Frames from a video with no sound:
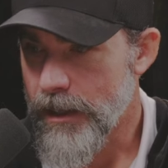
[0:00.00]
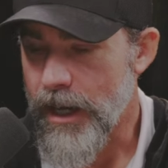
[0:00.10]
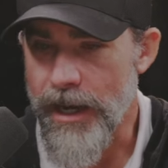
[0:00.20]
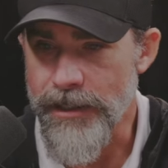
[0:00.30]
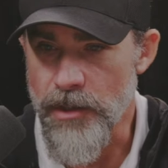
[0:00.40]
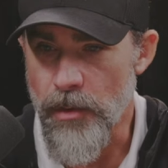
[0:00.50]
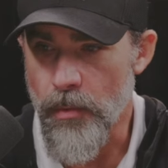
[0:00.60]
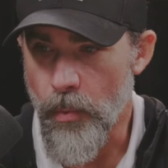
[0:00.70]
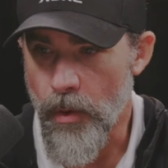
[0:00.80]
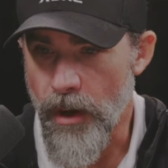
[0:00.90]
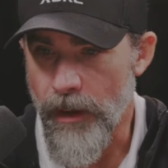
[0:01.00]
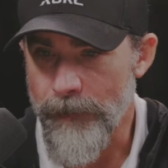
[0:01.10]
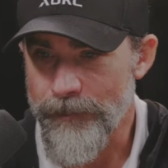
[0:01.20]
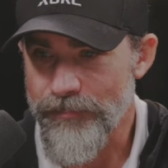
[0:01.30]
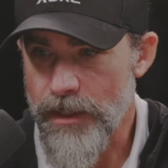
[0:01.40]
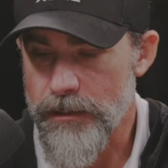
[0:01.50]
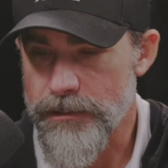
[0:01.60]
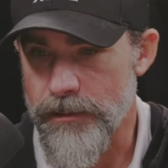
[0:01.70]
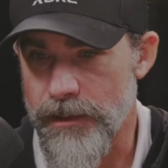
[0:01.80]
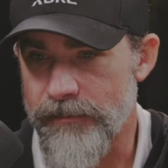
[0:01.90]
I don't want
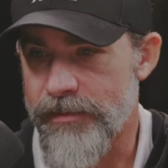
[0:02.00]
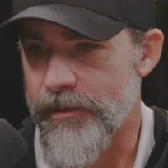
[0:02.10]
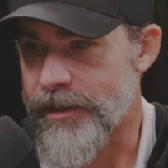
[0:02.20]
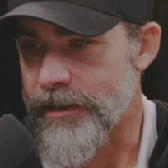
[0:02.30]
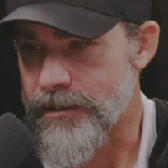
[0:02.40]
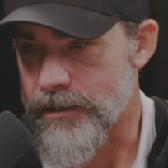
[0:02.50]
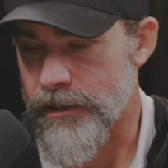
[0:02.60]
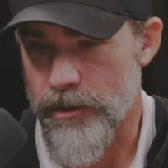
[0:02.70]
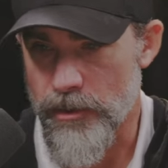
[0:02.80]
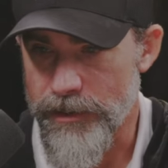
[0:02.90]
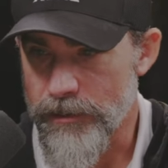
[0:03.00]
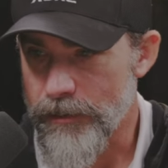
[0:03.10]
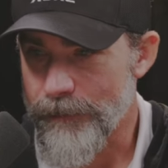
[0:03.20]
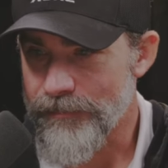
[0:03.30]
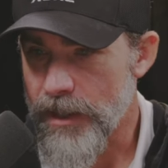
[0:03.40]
to live 30 years in a cubicle.